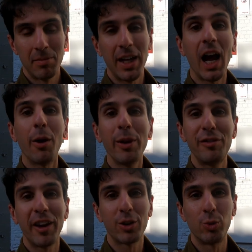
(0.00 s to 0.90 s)
They are in
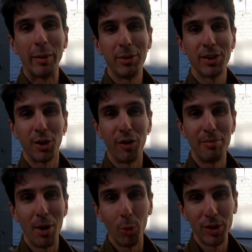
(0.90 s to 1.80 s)
fact remnants
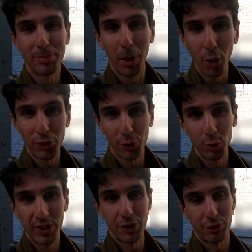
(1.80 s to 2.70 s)
of Melbourne's
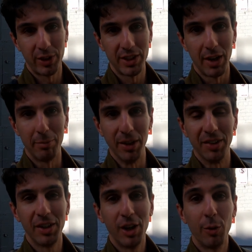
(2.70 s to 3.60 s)
postal district
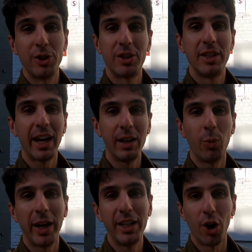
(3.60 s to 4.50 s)
numbers, which today
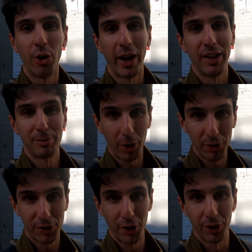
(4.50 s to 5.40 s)
we know as
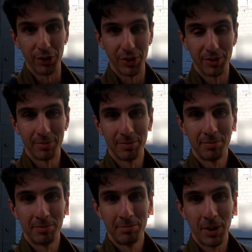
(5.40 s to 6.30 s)
postcodes.
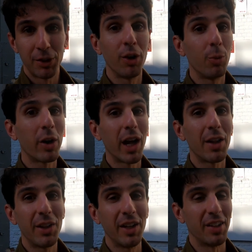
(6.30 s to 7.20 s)
So what
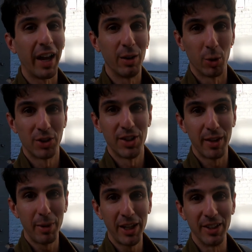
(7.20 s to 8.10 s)
are these and what do
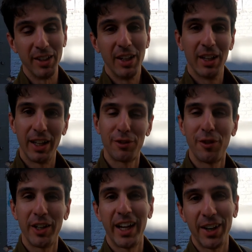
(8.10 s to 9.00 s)
they mean? Let's
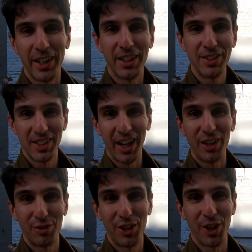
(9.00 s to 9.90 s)
find out in
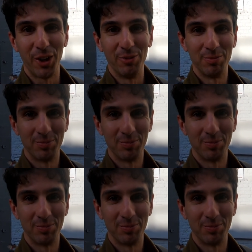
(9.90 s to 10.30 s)
today's video.